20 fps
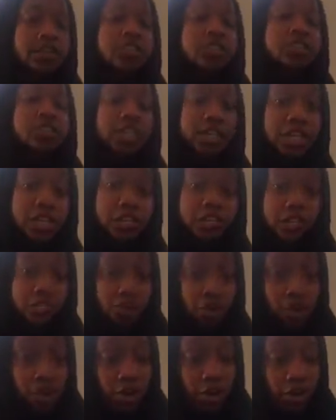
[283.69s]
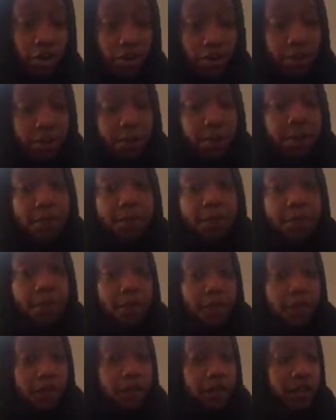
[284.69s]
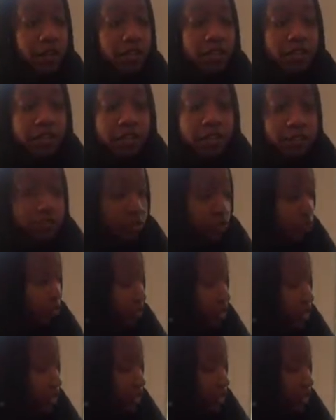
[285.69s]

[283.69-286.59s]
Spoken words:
change in heart when her husband told